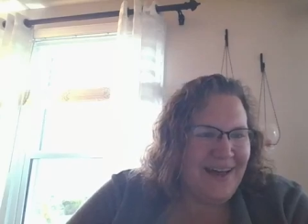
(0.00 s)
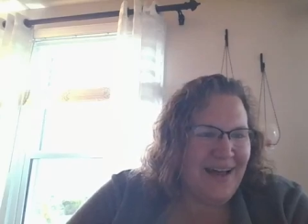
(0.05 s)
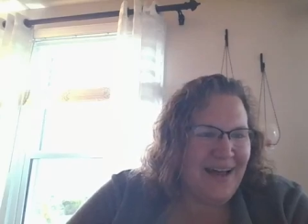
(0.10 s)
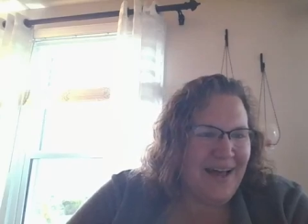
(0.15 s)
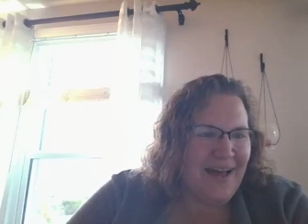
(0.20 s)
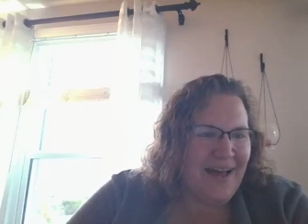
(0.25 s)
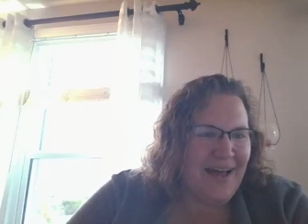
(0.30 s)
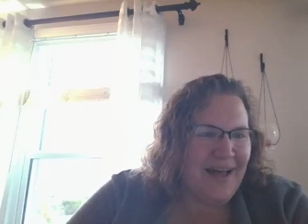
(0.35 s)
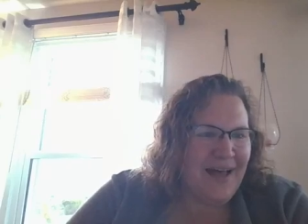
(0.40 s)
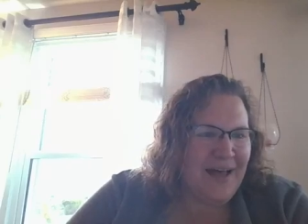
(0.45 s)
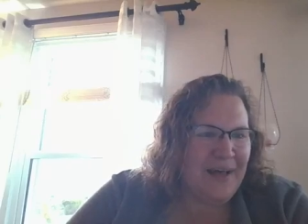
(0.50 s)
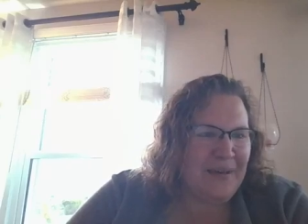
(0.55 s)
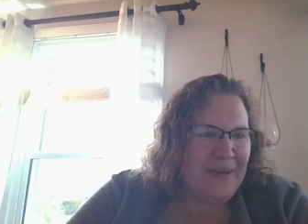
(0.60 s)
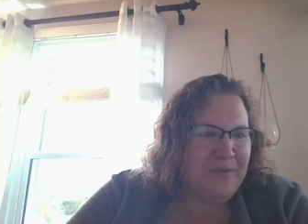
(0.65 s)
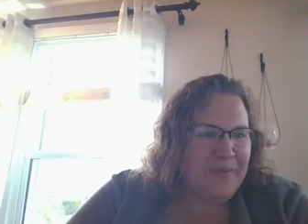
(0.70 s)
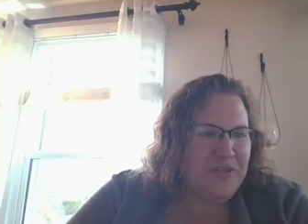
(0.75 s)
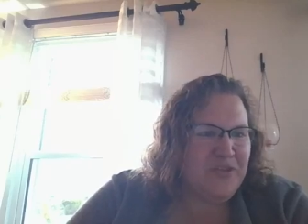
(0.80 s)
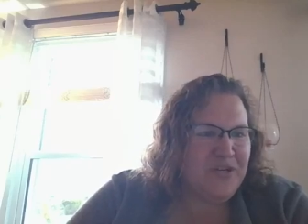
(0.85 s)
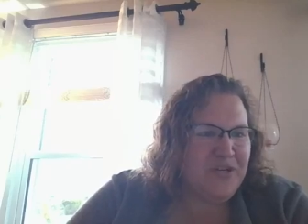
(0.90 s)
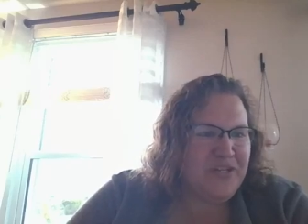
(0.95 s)

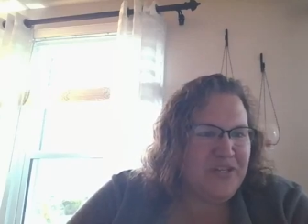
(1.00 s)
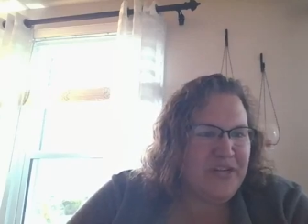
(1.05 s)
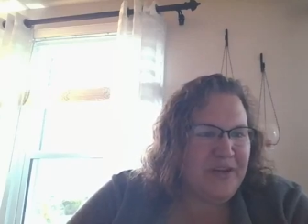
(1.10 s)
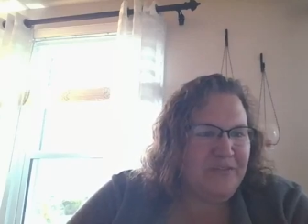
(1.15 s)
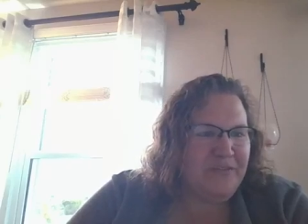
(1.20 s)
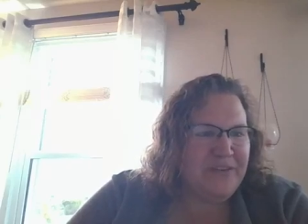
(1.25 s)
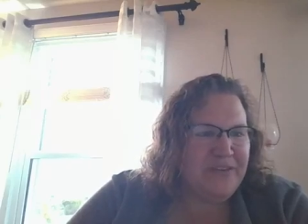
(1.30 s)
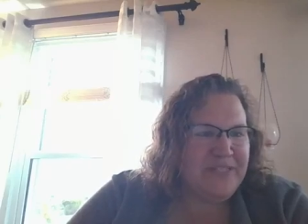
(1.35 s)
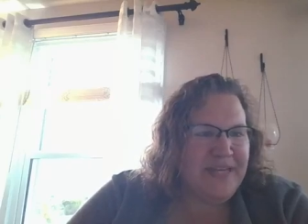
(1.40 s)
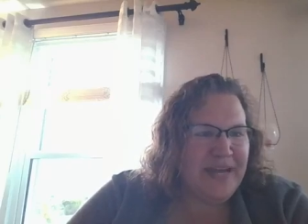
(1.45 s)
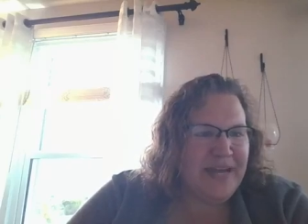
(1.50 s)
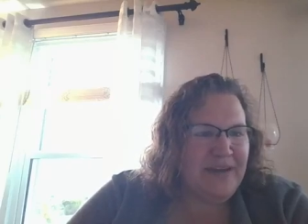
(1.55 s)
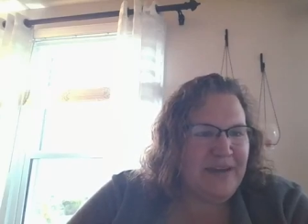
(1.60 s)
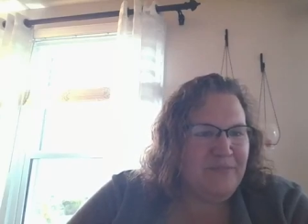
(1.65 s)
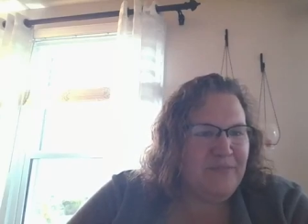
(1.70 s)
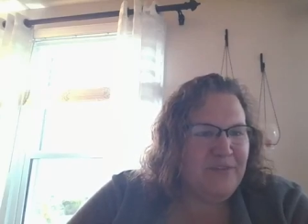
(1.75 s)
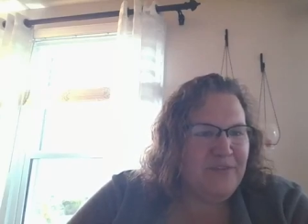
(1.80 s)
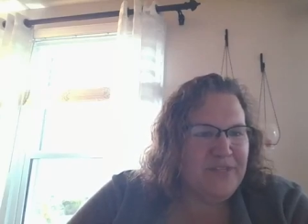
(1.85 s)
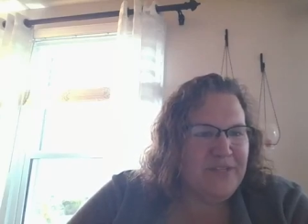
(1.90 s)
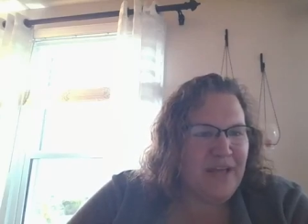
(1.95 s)
Um, Patricia, if you signed
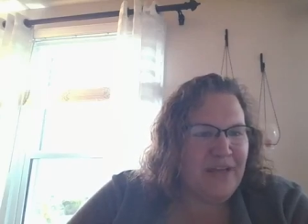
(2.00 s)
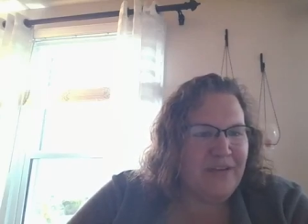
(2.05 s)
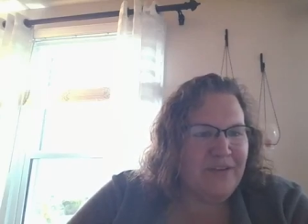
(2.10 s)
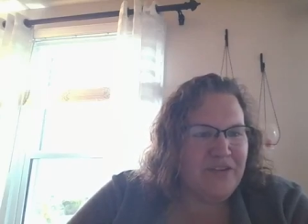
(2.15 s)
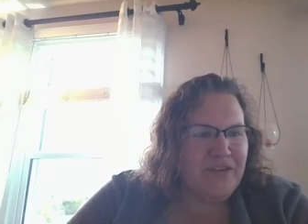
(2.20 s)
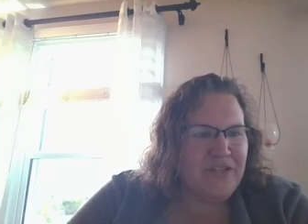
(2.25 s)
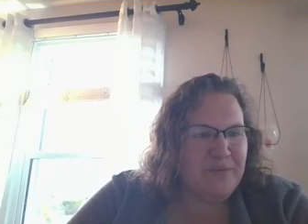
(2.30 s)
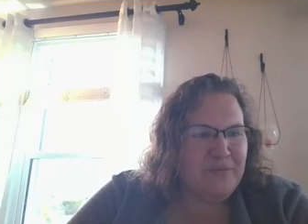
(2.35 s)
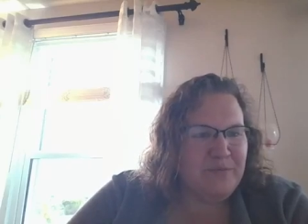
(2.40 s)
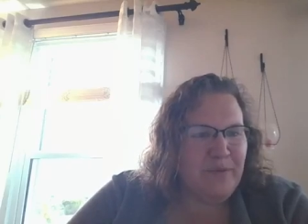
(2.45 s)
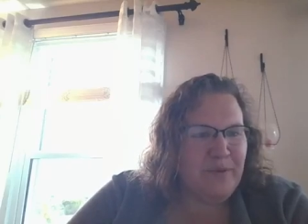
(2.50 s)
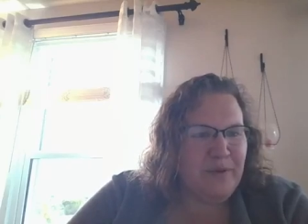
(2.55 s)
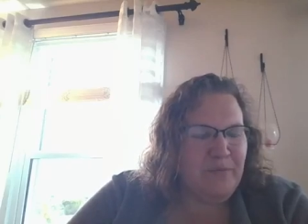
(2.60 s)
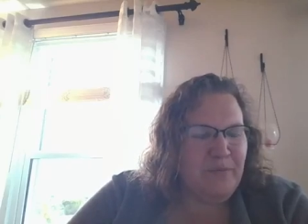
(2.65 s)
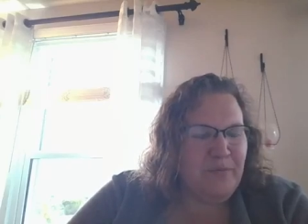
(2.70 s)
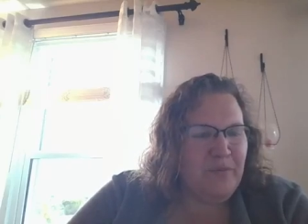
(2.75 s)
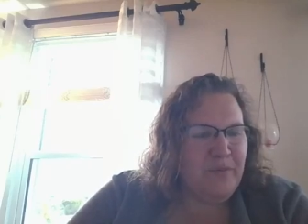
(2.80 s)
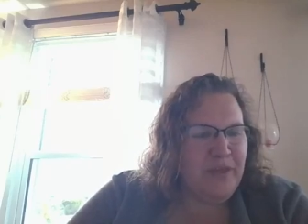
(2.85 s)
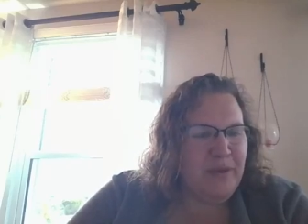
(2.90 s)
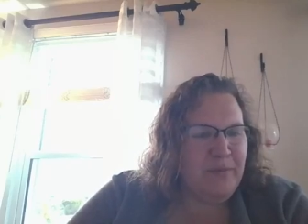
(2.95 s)
up for scholarships,
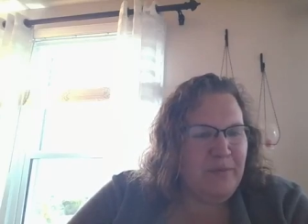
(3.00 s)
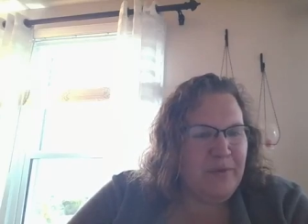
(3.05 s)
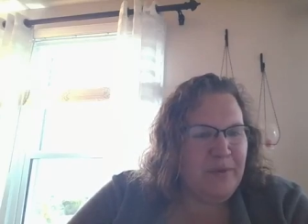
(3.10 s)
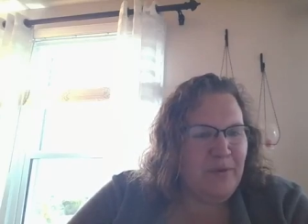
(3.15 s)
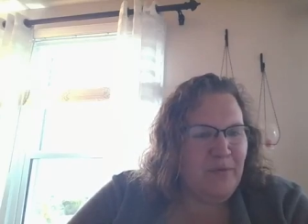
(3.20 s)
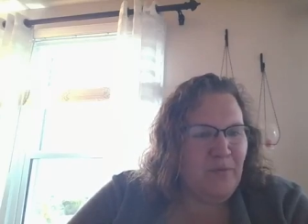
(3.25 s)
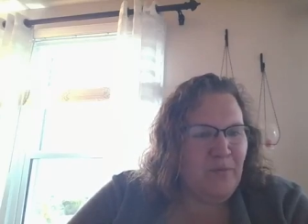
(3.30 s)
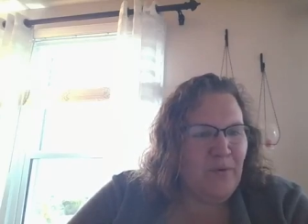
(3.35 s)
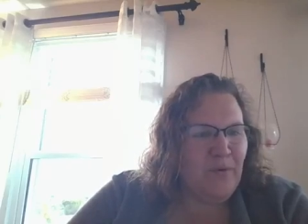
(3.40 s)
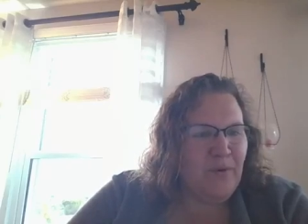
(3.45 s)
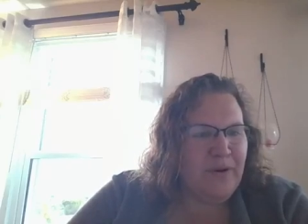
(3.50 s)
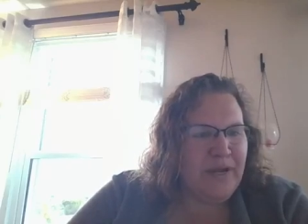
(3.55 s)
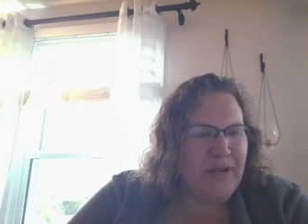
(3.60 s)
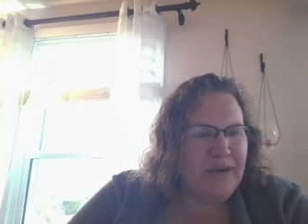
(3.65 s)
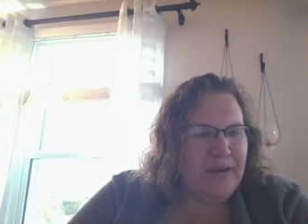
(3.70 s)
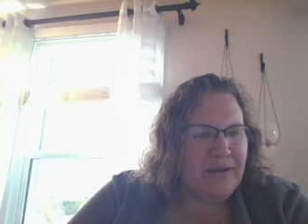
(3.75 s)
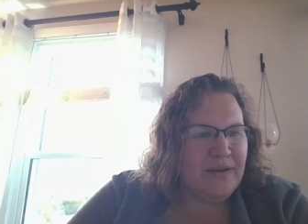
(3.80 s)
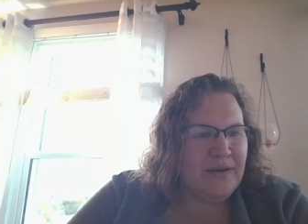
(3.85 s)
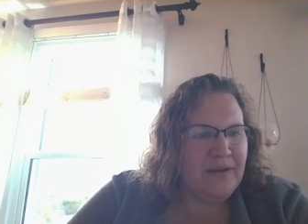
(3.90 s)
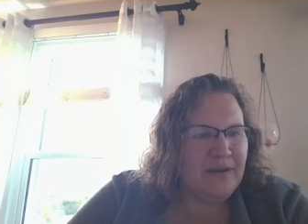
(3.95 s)
when will they be
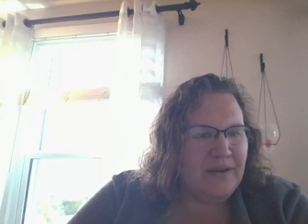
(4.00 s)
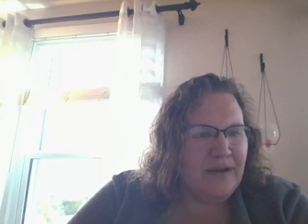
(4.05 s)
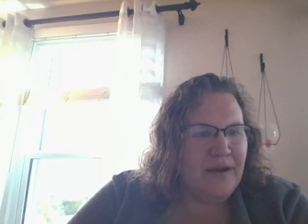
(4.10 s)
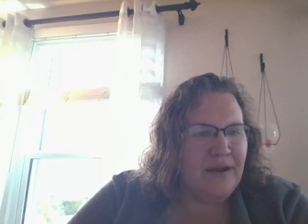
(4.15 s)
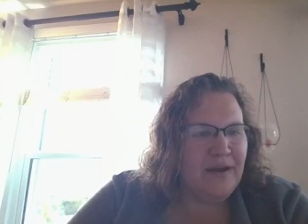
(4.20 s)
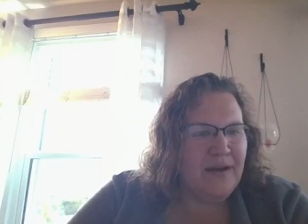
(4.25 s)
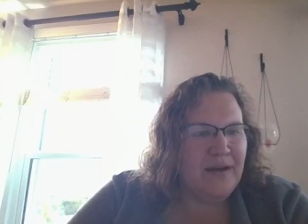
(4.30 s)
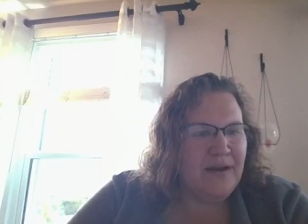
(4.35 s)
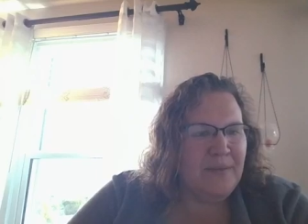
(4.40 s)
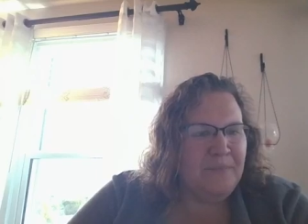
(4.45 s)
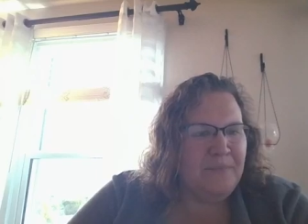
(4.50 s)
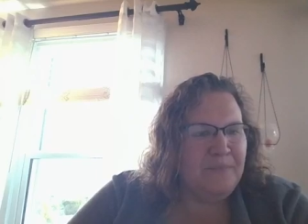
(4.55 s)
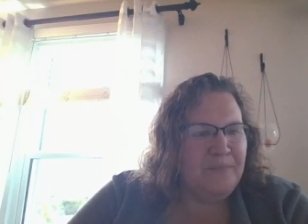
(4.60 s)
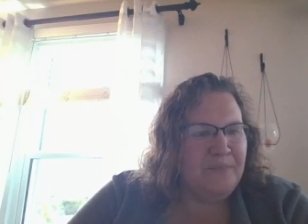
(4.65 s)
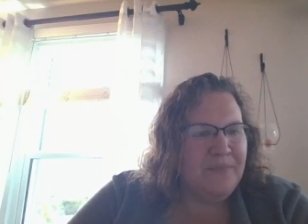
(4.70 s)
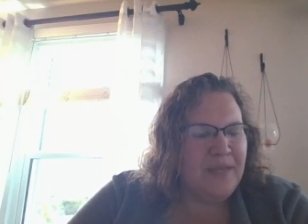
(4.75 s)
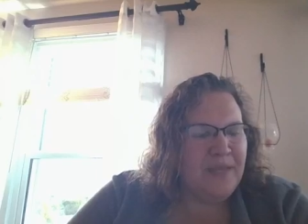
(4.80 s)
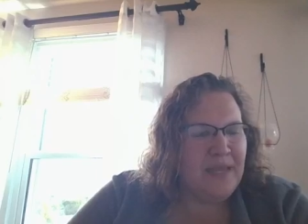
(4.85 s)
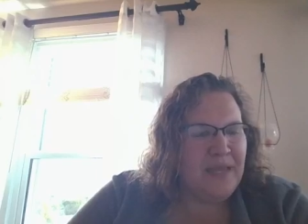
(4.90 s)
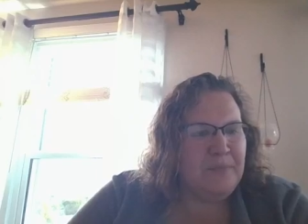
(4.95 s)
awarded?
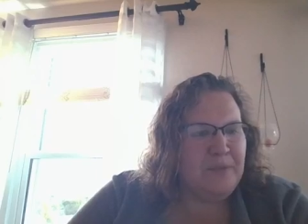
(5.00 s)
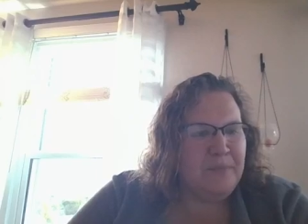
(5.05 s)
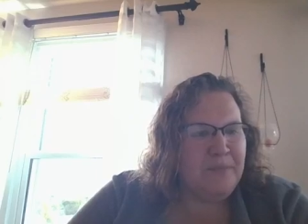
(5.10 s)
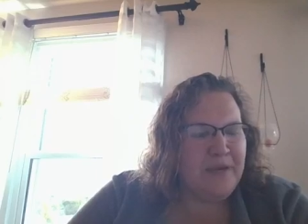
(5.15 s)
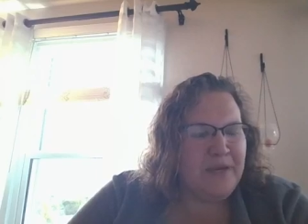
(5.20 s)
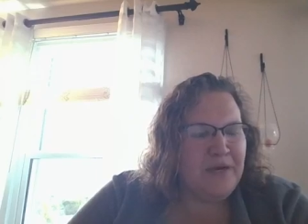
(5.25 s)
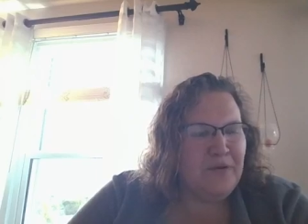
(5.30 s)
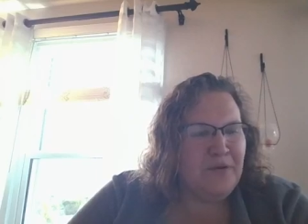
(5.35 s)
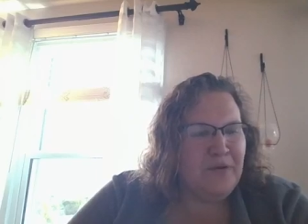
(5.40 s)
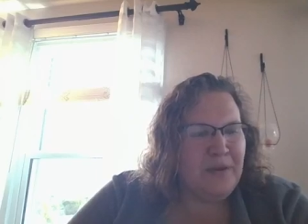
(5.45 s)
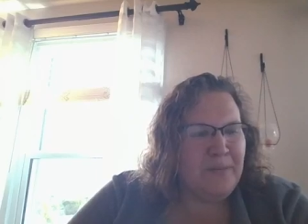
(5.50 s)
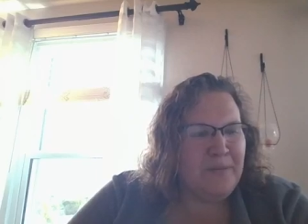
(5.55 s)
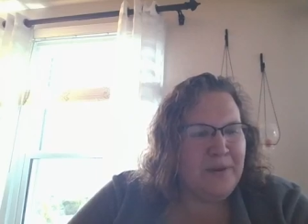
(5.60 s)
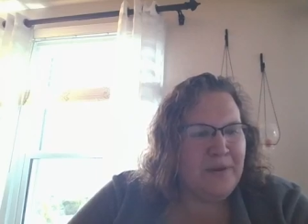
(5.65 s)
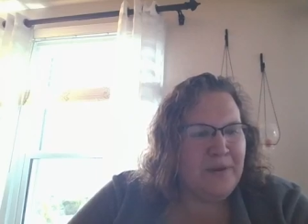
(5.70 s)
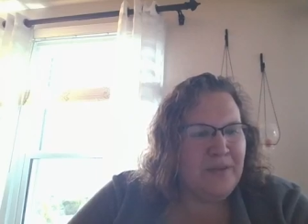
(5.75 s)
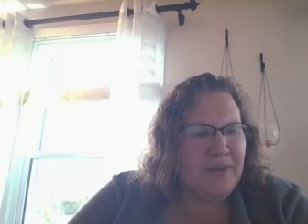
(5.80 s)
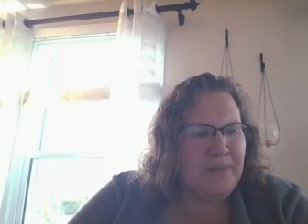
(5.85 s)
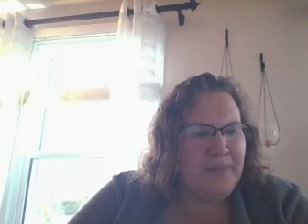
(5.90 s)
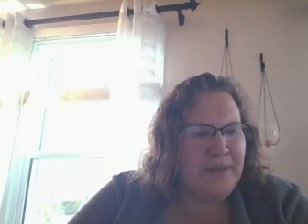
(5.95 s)
Um, you may know that
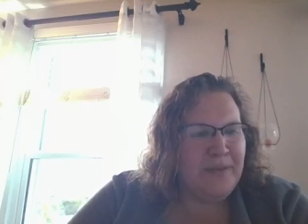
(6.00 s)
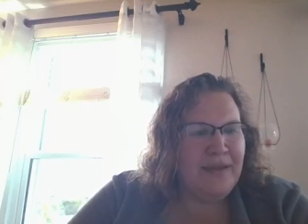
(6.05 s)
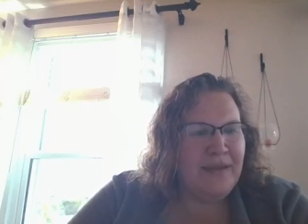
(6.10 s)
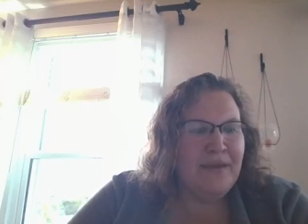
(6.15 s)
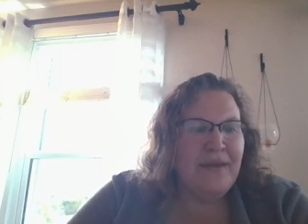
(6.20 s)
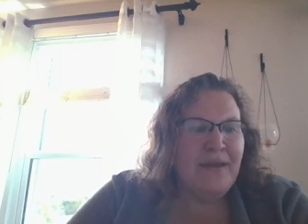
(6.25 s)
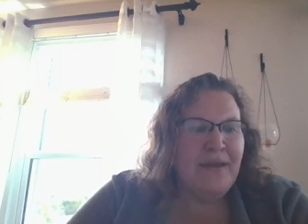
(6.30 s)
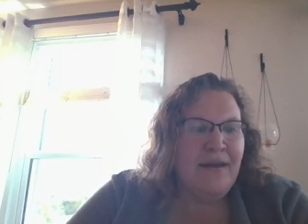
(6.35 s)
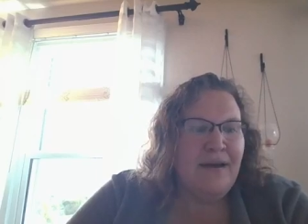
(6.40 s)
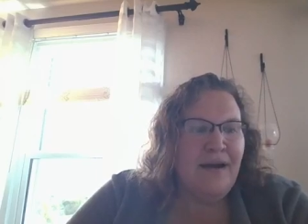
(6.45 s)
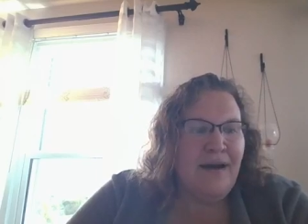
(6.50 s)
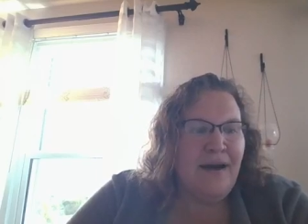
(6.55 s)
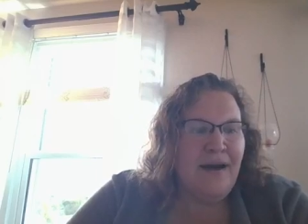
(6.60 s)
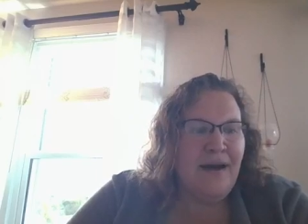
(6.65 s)
better than me.